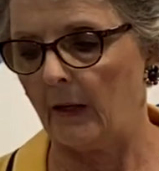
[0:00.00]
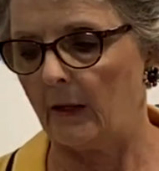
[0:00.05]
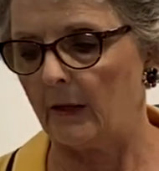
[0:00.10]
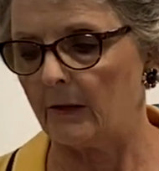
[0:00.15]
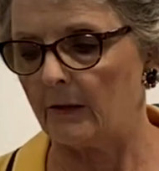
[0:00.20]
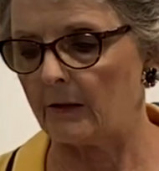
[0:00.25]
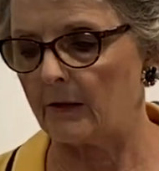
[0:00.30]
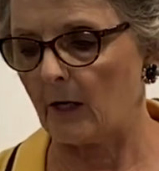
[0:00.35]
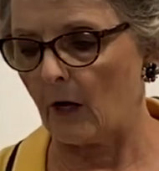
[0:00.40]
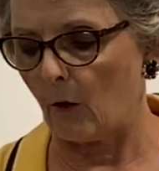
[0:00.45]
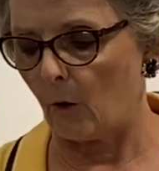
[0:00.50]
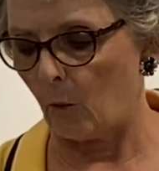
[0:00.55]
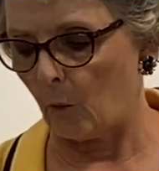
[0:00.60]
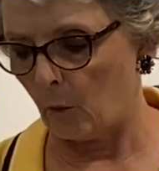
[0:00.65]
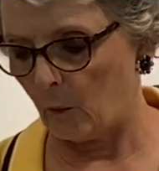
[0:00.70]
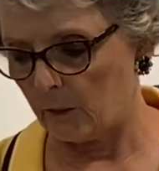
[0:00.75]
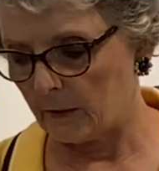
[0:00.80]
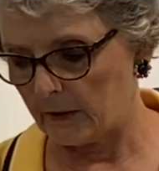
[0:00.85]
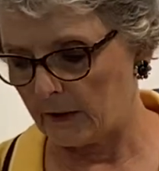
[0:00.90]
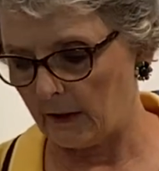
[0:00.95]
So
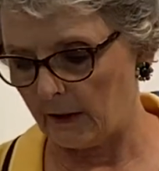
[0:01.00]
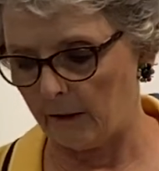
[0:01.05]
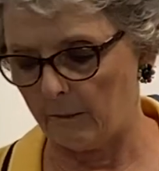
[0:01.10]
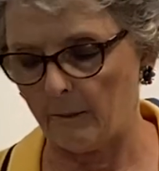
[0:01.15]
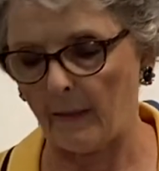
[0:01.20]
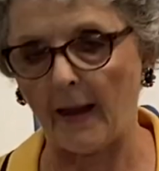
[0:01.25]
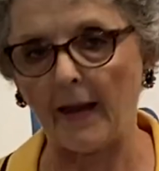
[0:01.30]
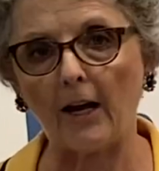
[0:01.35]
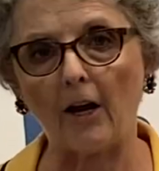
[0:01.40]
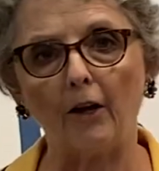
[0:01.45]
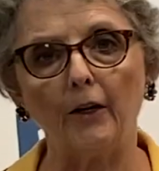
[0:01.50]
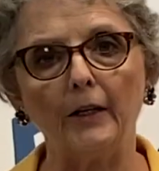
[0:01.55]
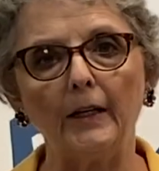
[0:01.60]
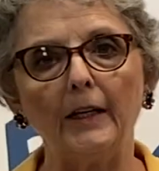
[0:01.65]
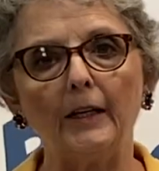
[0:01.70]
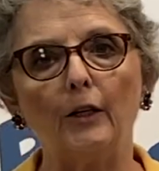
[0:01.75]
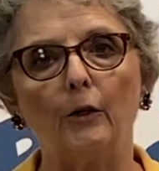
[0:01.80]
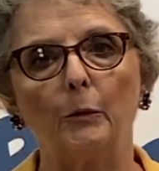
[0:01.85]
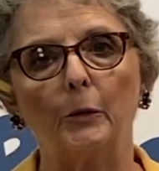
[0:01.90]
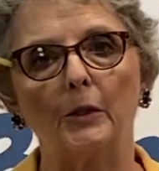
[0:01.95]
to make our
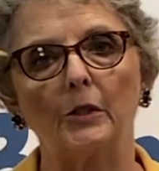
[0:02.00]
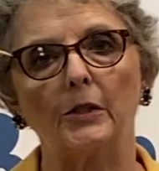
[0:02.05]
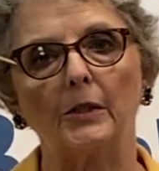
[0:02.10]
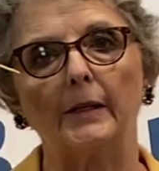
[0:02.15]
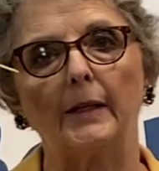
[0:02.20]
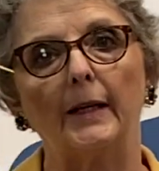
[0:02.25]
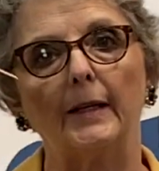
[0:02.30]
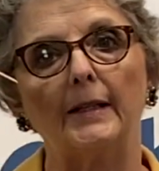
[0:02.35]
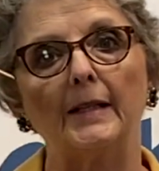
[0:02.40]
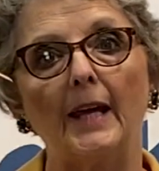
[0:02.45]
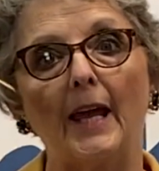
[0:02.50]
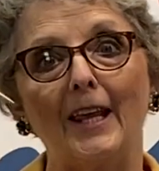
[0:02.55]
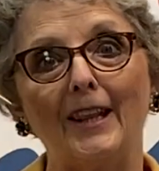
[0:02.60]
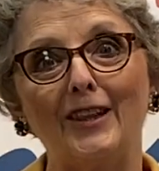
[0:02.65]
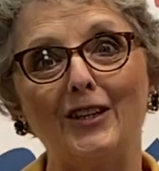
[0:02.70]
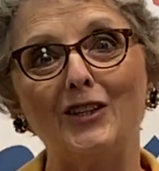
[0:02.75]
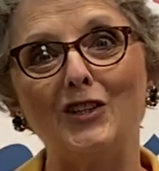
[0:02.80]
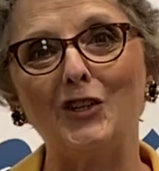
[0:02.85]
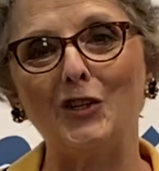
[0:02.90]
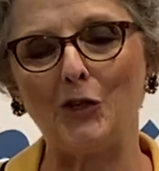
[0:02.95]
needle, we're just gonna take
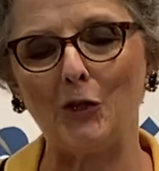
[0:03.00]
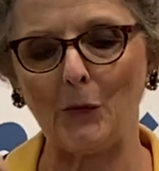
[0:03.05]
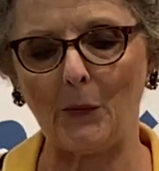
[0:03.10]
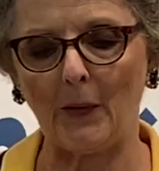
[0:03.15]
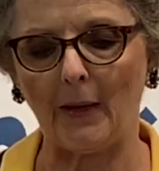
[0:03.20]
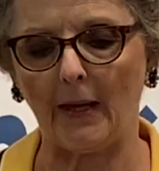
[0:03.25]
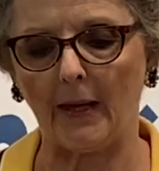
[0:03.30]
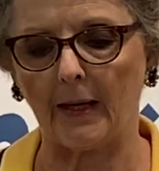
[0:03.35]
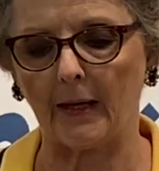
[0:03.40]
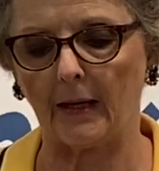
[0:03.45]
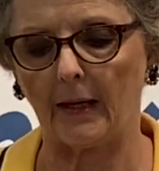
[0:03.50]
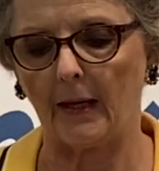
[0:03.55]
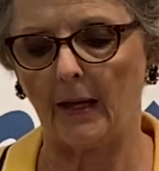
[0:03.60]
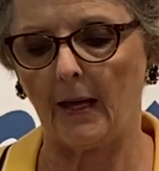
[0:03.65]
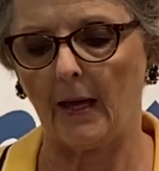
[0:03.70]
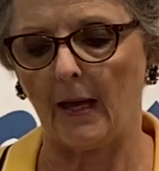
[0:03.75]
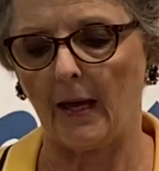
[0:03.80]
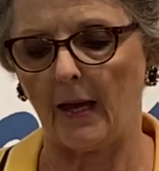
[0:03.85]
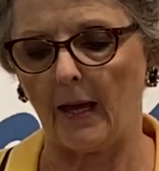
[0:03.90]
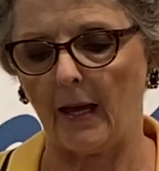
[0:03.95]
the toothpick
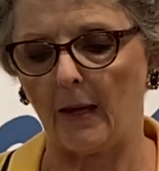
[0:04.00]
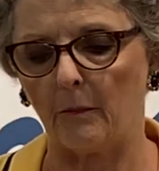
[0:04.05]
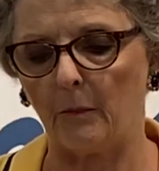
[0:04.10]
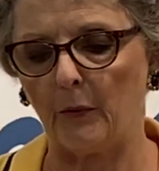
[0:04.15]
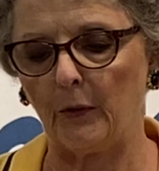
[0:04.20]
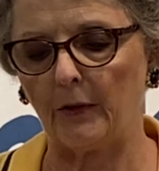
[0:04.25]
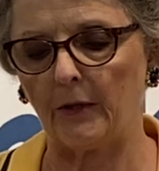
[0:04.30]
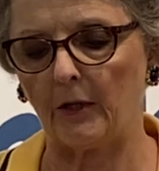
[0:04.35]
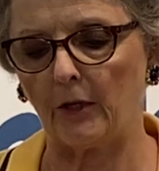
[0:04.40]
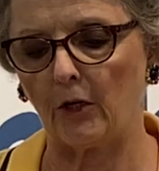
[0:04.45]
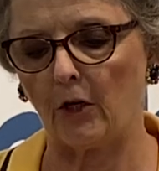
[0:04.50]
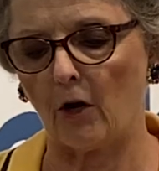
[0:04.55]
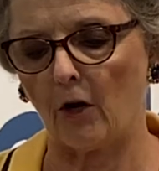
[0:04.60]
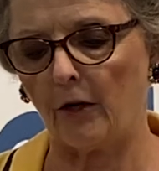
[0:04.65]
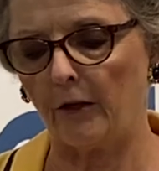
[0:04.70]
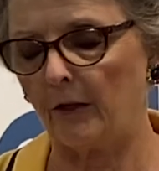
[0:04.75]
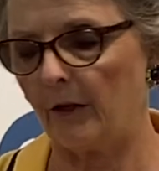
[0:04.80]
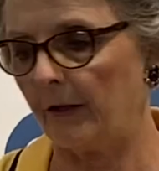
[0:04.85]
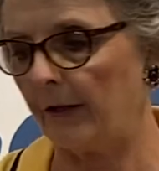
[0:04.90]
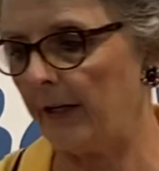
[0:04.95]
and put the
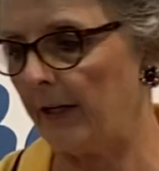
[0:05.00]
yarn on